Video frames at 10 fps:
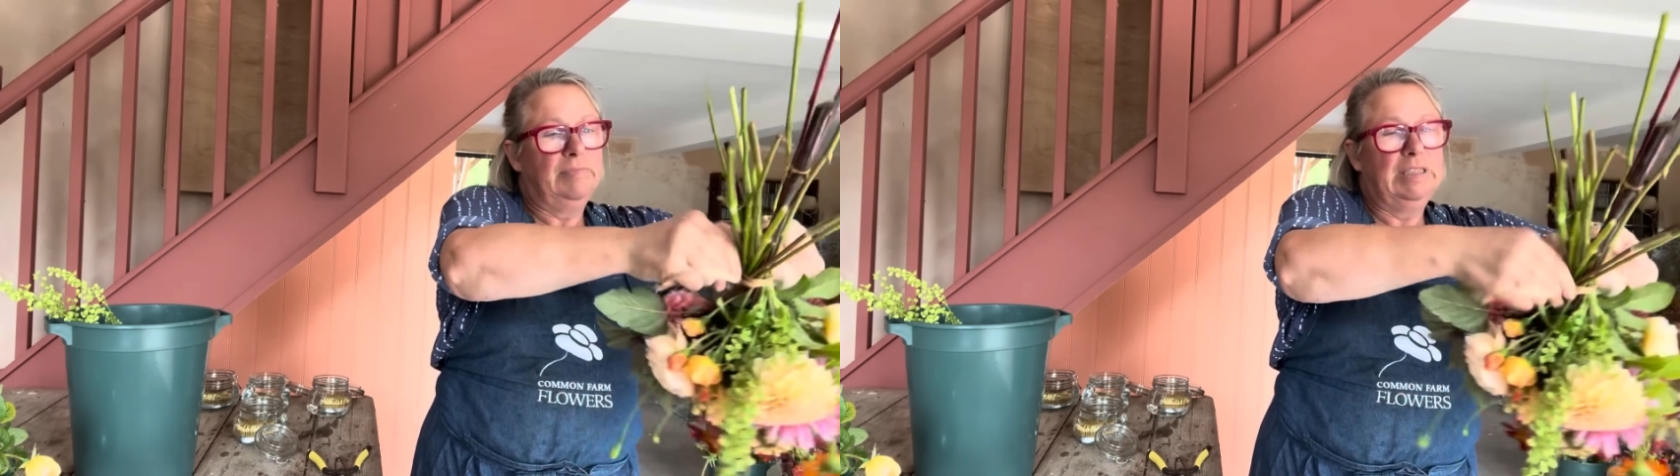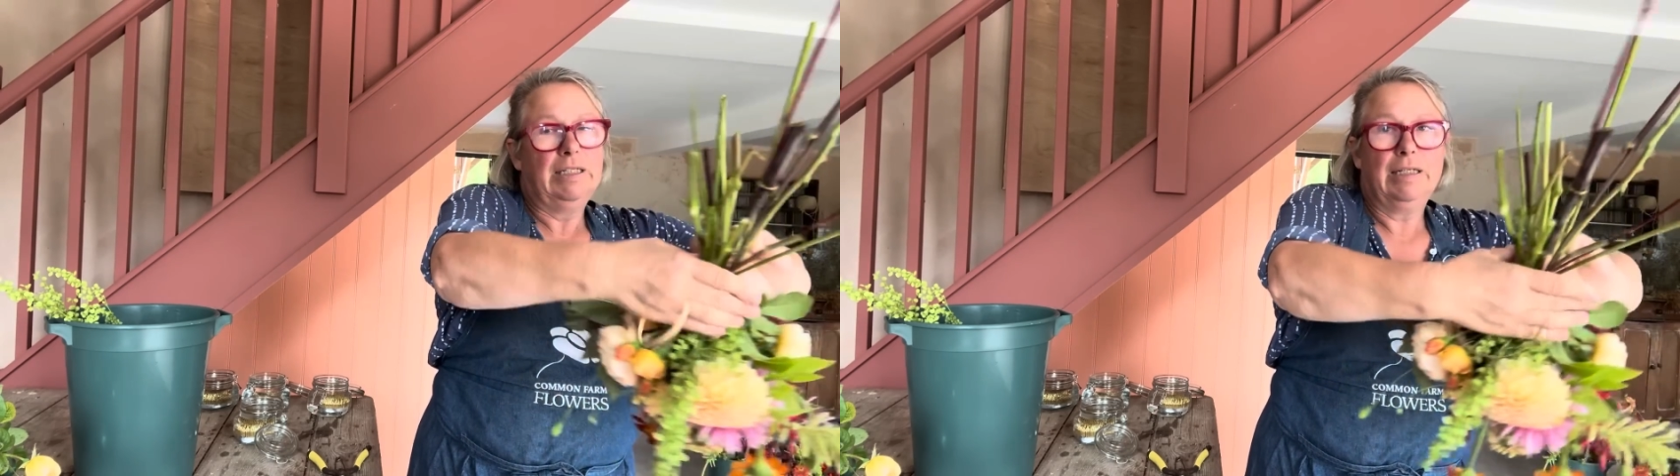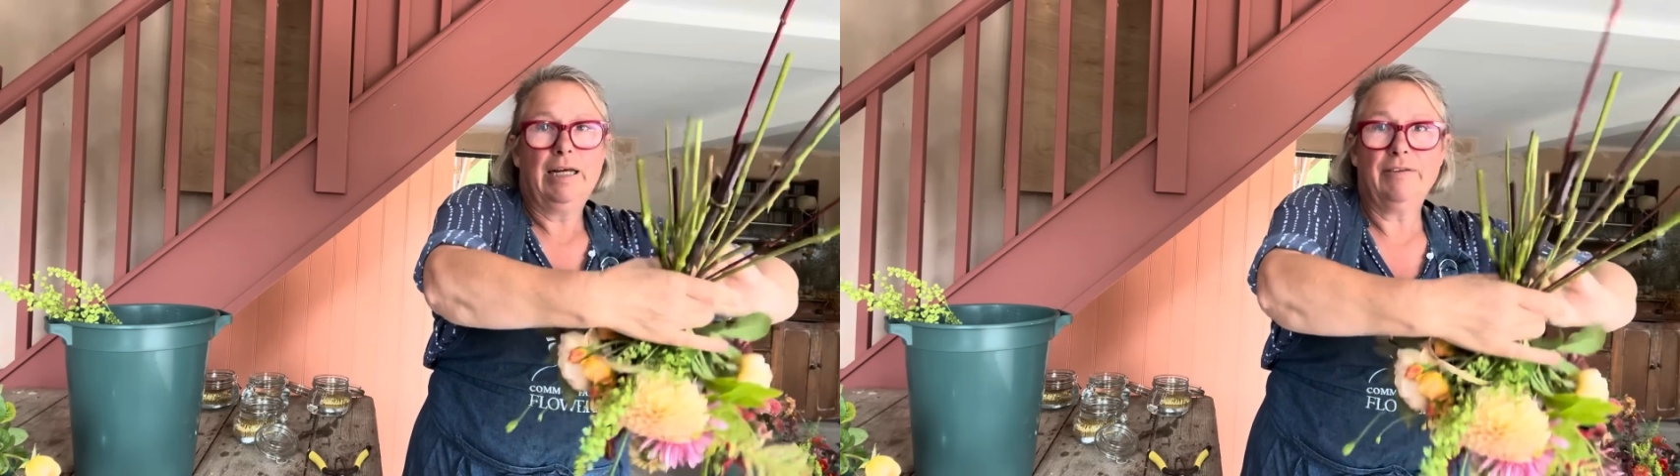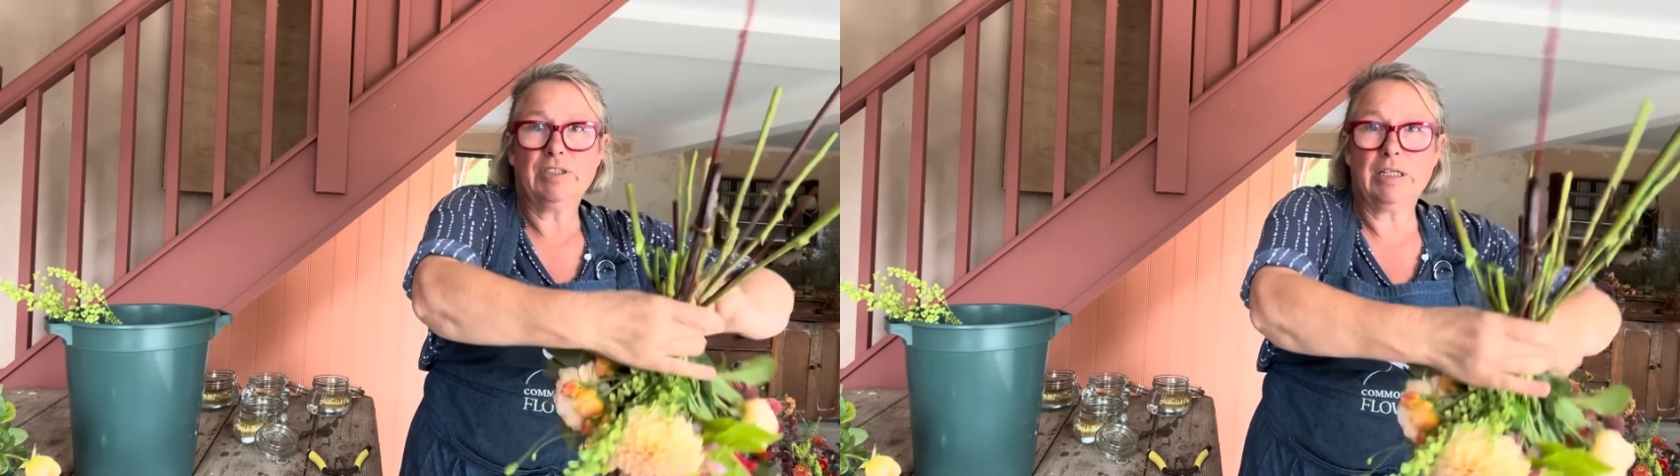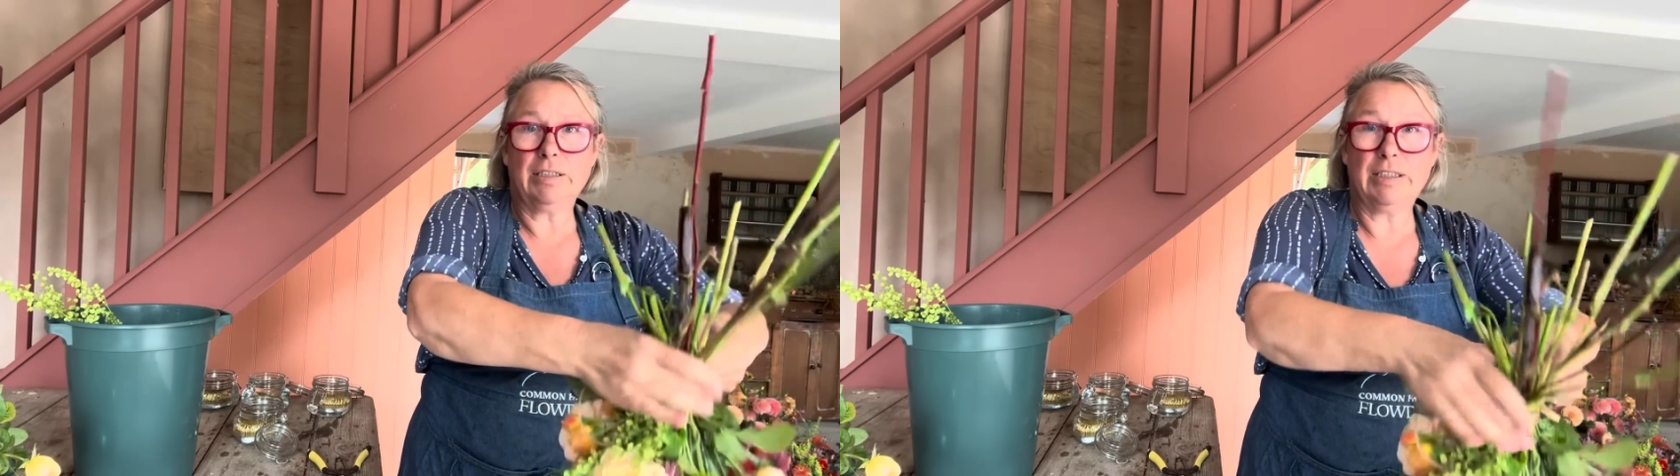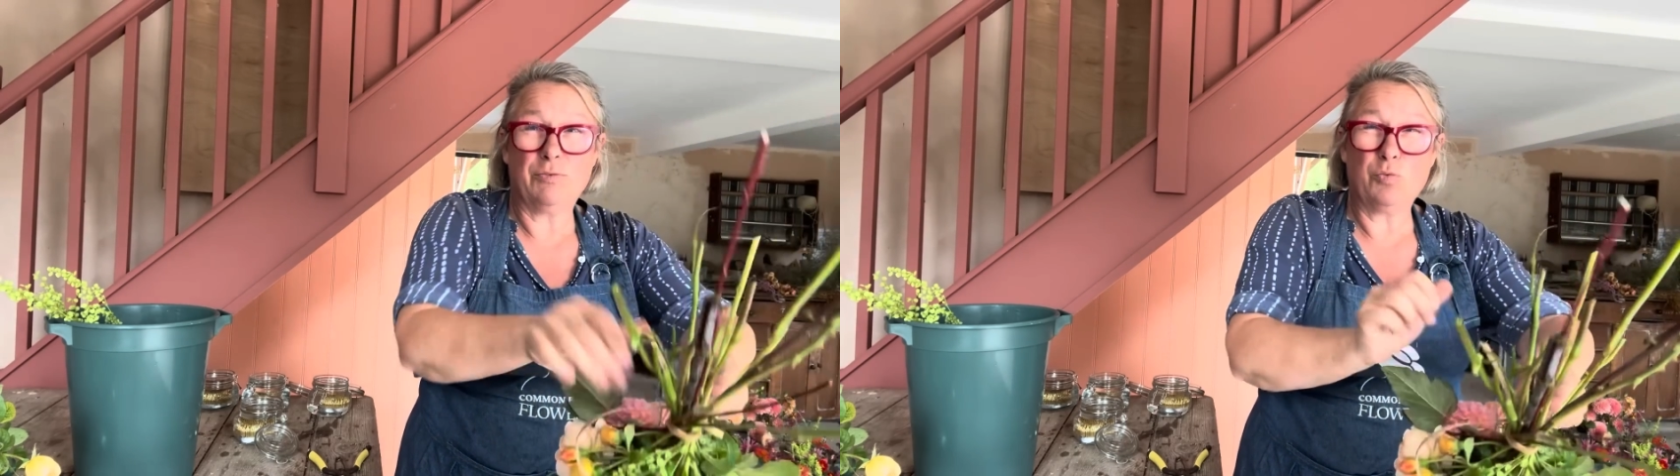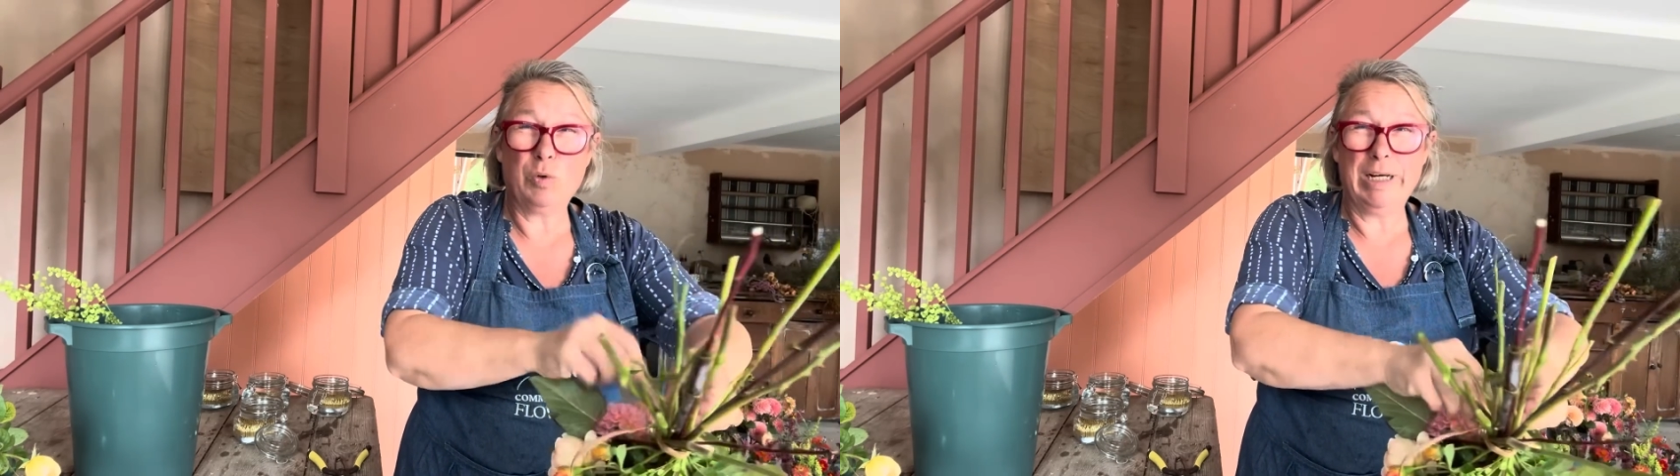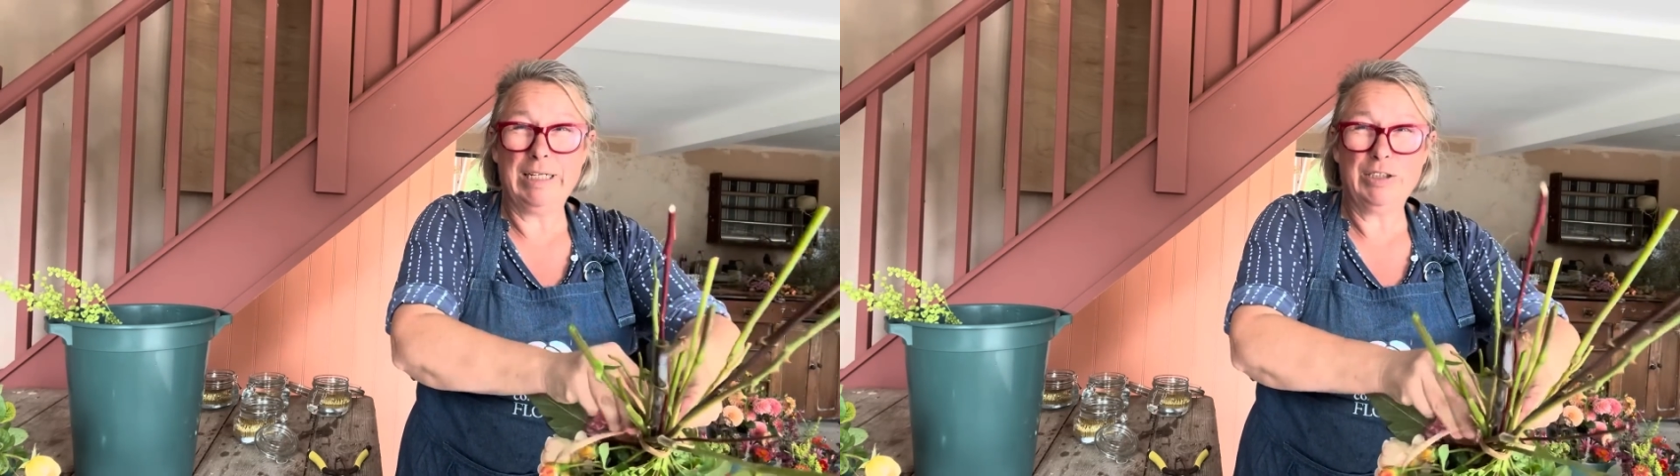I'm going to have to cut it really